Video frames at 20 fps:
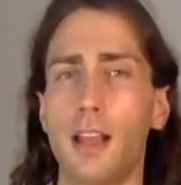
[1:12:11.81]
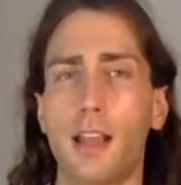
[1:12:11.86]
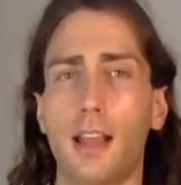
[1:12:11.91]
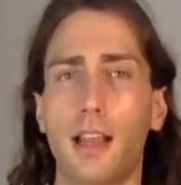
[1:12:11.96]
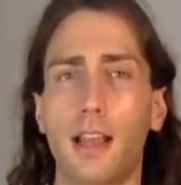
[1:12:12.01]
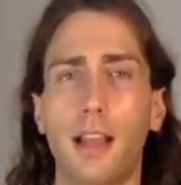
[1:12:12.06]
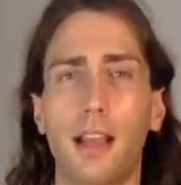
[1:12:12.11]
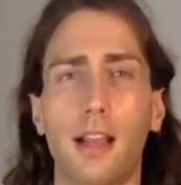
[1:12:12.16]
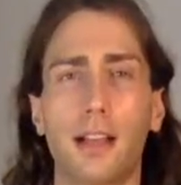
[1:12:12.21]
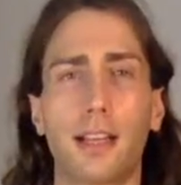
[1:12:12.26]

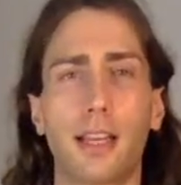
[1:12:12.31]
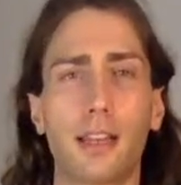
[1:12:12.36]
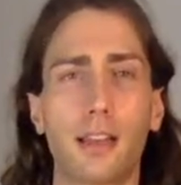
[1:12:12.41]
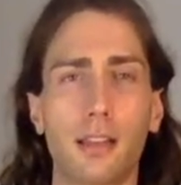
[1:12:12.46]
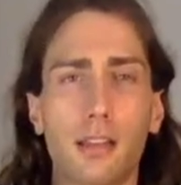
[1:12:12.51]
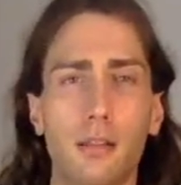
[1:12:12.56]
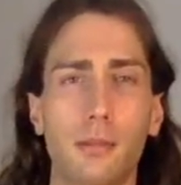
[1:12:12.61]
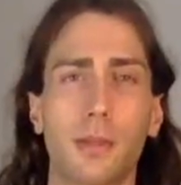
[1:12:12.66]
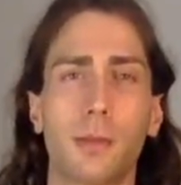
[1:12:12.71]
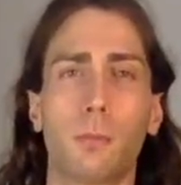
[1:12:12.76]
and get a
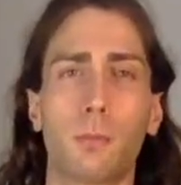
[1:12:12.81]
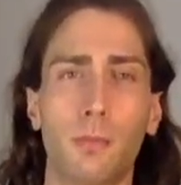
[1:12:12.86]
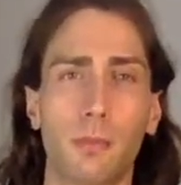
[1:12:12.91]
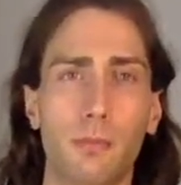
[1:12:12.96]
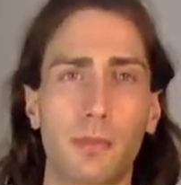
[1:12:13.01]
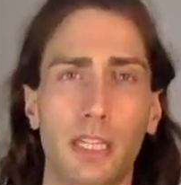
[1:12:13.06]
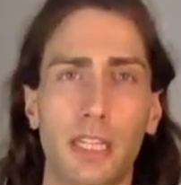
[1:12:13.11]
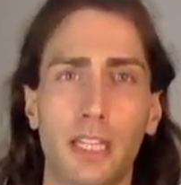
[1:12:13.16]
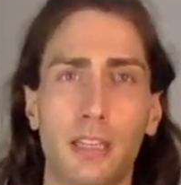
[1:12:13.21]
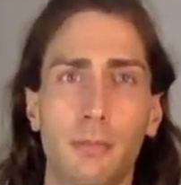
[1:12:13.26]

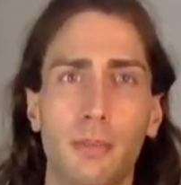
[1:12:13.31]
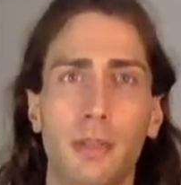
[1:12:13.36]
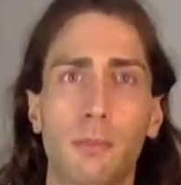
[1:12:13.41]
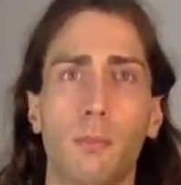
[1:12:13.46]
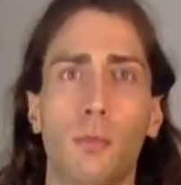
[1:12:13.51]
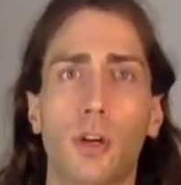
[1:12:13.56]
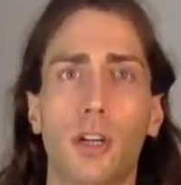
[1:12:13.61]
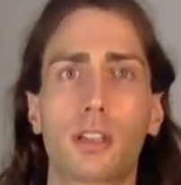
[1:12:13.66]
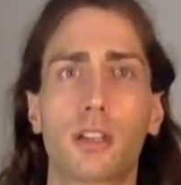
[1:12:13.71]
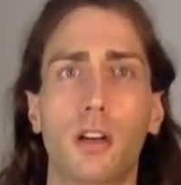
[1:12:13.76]
little bit
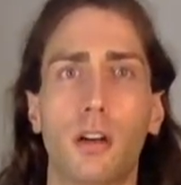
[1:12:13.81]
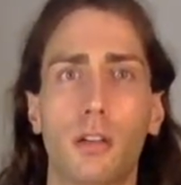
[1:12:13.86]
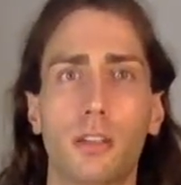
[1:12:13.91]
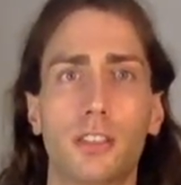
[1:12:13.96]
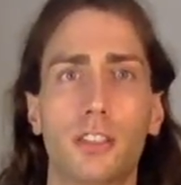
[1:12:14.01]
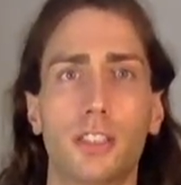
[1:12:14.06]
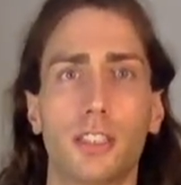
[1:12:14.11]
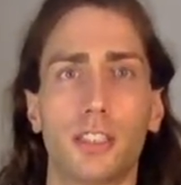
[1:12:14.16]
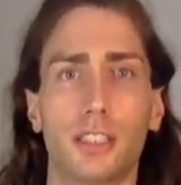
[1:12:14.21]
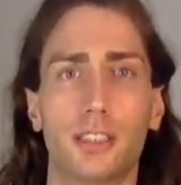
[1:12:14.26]
more
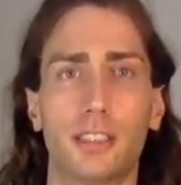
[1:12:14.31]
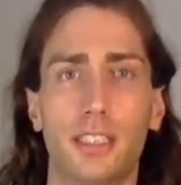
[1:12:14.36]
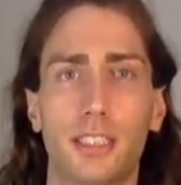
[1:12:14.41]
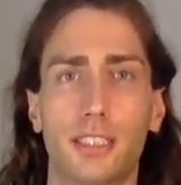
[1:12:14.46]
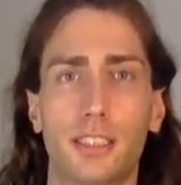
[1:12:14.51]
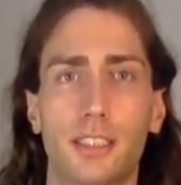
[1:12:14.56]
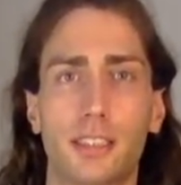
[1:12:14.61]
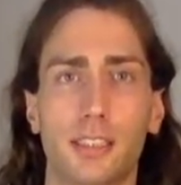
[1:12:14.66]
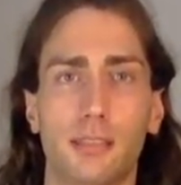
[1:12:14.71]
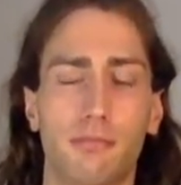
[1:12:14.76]
conscious
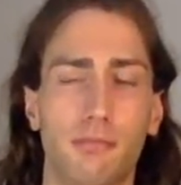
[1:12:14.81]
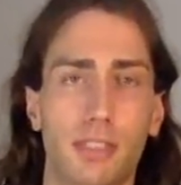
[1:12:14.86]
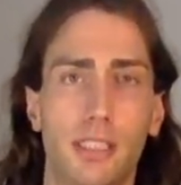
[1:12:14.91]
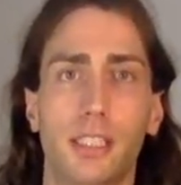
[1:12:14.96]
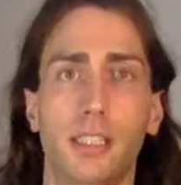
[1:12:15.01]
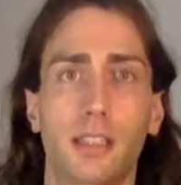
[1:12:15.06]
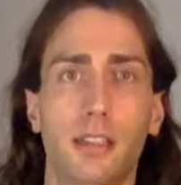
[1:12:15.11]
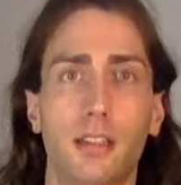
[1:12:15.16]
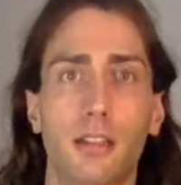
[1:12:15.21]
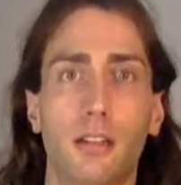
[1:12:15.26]
this
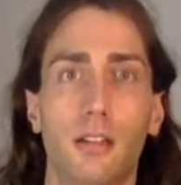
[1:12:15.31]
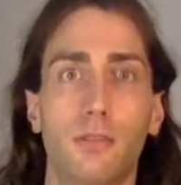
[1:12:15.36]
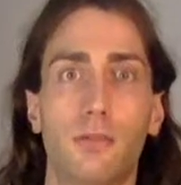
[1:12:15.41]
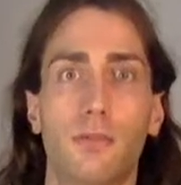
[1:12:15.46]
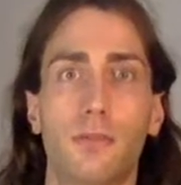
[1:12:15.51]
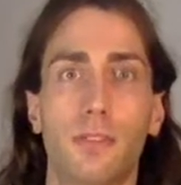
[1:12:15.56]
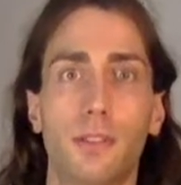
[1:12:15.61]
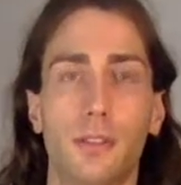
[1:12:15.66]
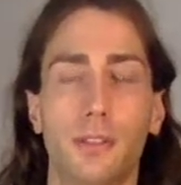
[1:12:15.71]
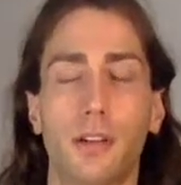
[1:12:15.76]
year of,
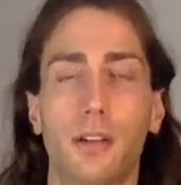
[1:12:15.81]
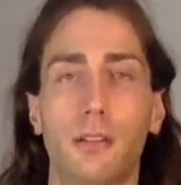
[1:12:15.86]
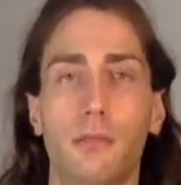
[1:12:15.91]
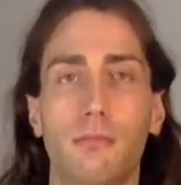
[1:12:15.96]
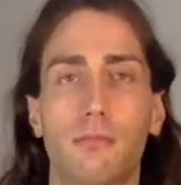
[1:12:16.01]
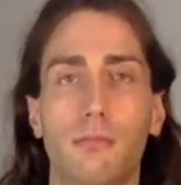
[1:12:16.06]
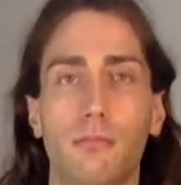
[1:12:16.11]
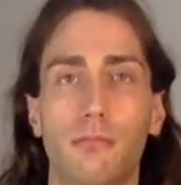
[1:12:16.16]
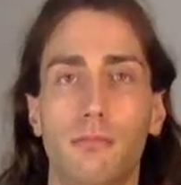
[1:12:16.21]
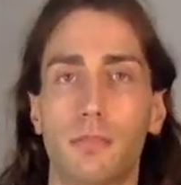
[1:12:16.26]
you know,
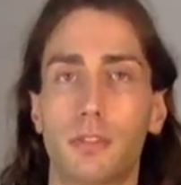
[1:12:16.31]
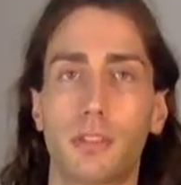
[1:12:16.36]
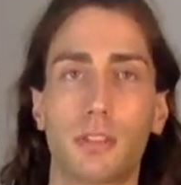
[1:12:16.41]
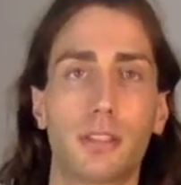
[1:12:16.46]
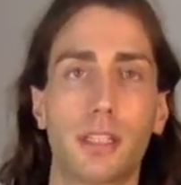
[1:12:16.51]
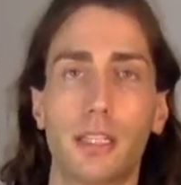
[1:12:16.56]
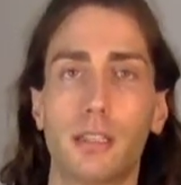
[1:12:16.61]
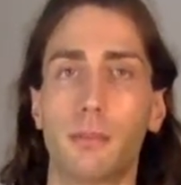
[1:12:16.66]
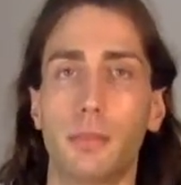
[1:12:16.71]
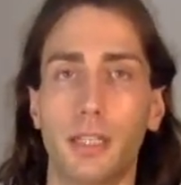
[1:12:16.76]

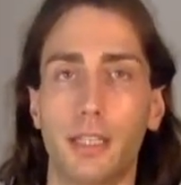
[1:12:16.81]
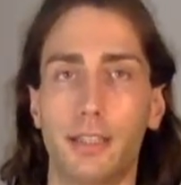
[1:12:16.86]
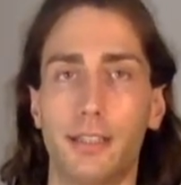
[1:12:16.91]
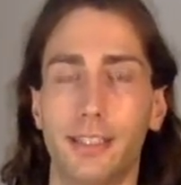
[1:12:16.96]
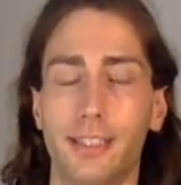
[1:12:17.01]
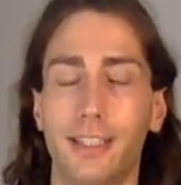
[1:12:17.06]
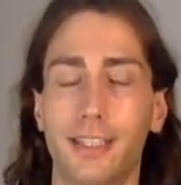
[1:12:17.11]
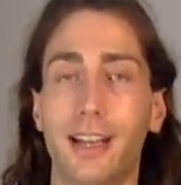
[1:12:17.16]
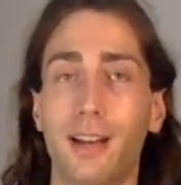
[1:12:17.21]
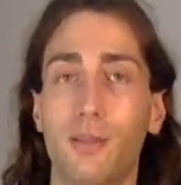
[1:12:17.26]

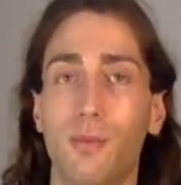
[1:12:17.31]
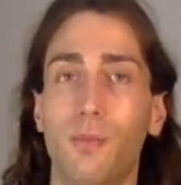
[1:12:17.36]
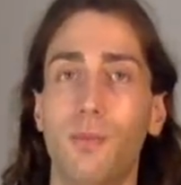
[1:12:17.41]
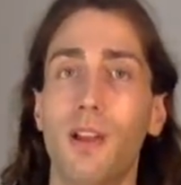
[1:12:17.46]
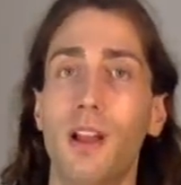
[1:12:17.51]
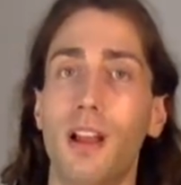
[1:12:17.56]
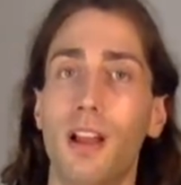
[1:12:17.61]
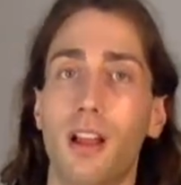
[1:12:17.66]
sustainability, and